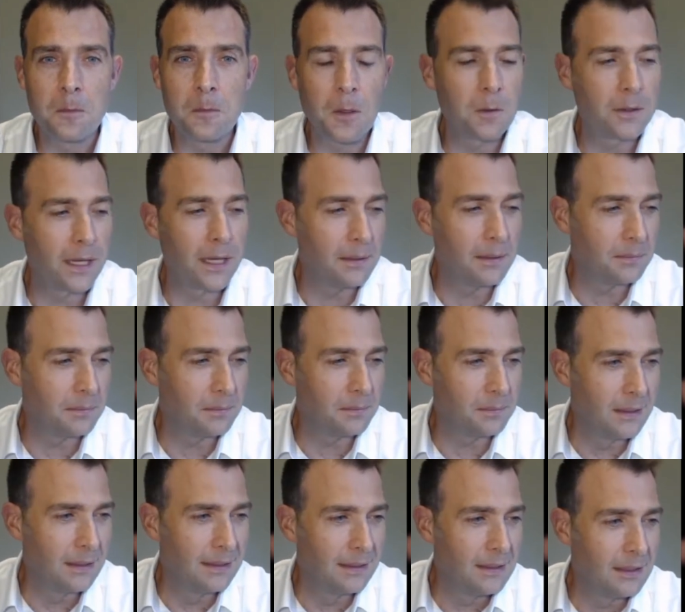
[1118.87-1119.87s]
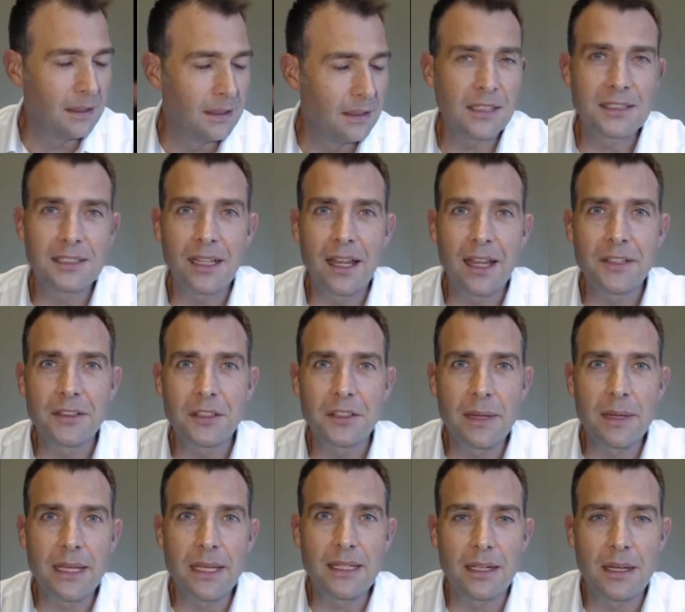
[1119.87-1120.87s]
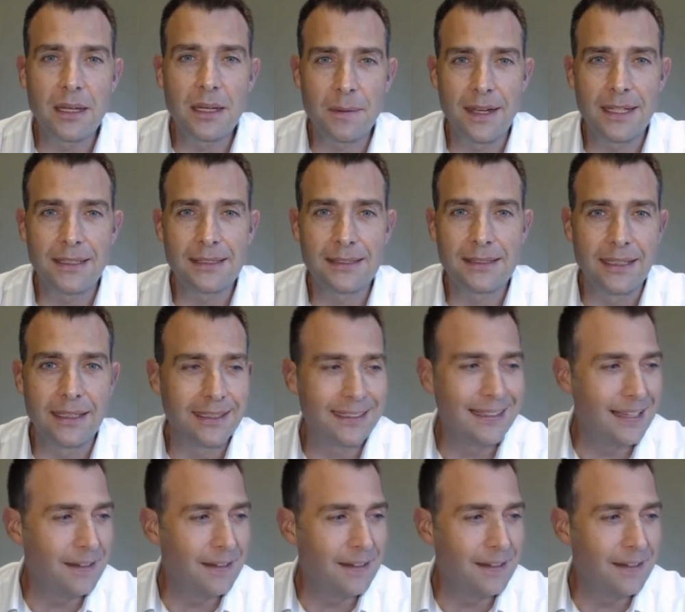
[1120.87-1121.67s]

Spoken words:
Okay, last slide on making a price then.